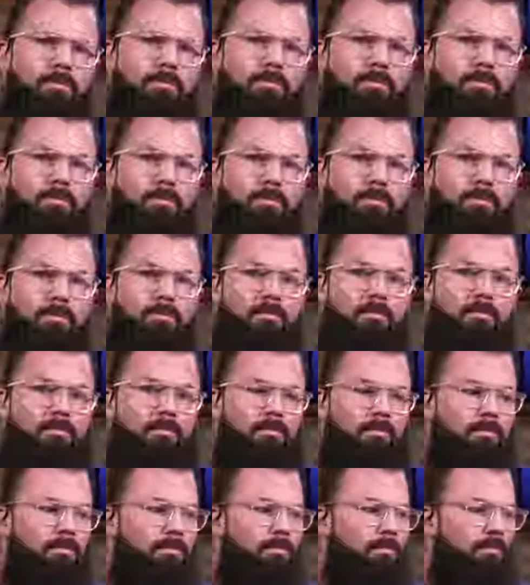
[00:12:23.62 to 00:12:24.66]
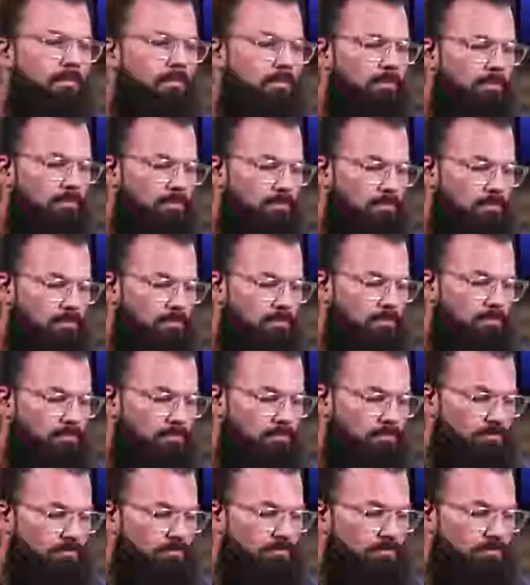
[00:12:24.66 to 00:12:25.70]

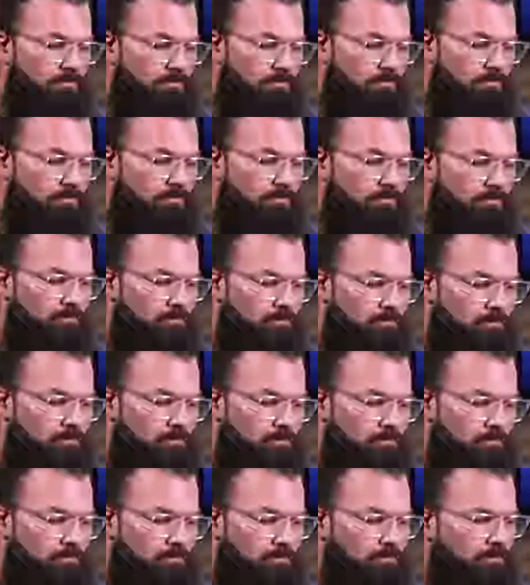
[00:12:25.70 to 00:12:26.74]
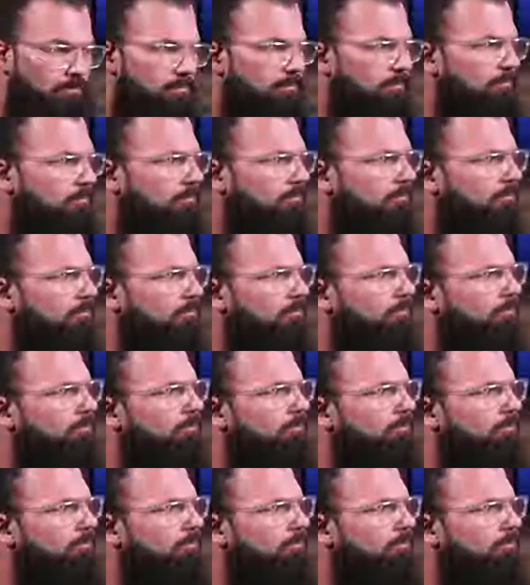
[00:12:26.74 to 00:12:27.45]
(silent)